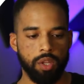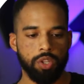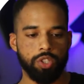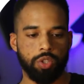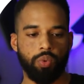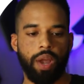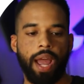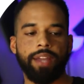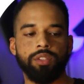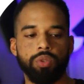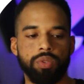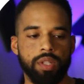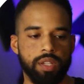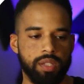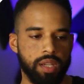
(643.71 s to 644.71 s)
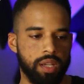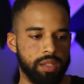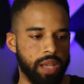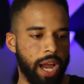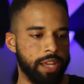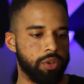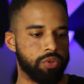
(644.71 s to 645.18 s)
So the way I do this is
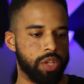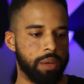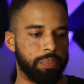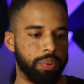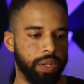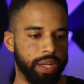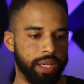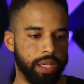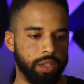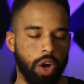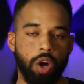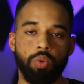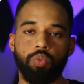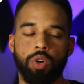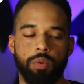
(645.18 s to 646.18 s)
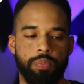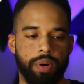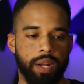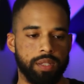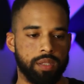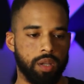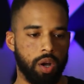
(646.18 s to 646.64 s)
I use a plugin on
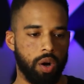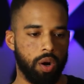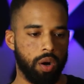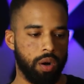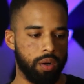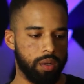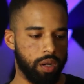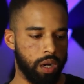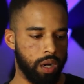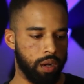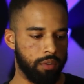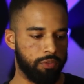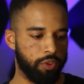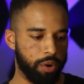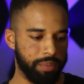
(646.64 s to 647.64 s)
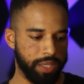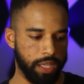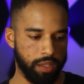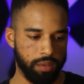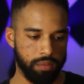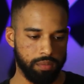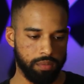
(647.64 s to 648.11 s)
WordPress called
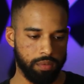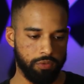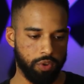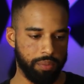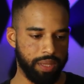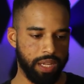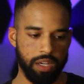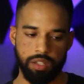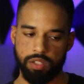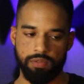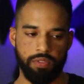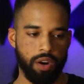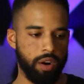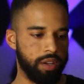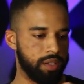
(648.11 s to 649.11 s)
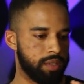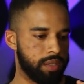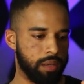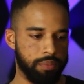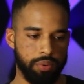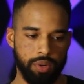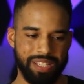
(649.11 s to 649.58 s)
Forminator. Forminator is very
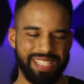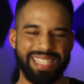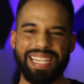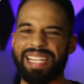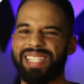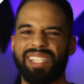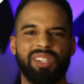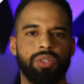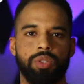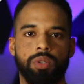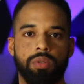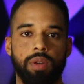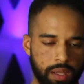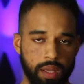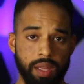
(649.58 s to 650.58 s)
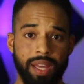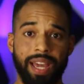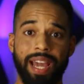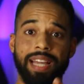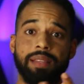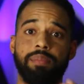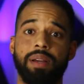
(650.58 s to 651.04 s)
simple. It's easy to do.
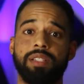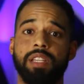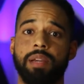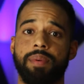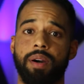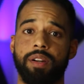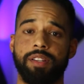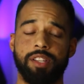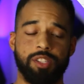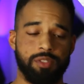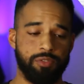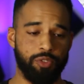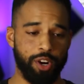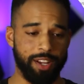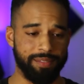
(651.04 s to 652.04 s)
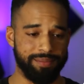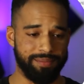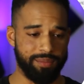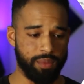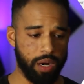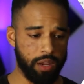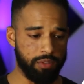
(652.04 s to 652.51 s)
And the best thing about it, it's free,
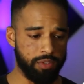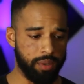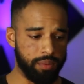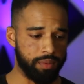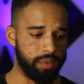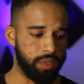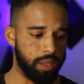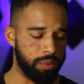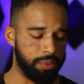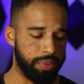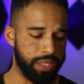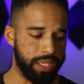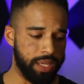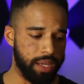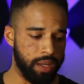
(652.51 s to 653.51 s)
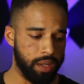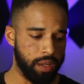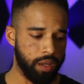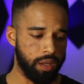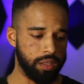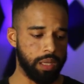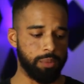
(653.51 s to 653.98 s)
right? From
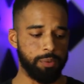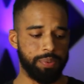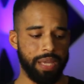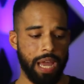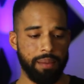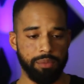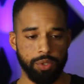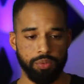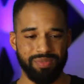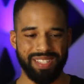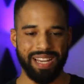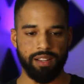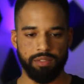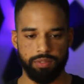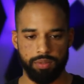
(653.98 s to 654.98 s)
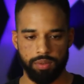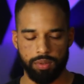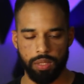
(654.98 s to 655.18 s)
WPMU Dev.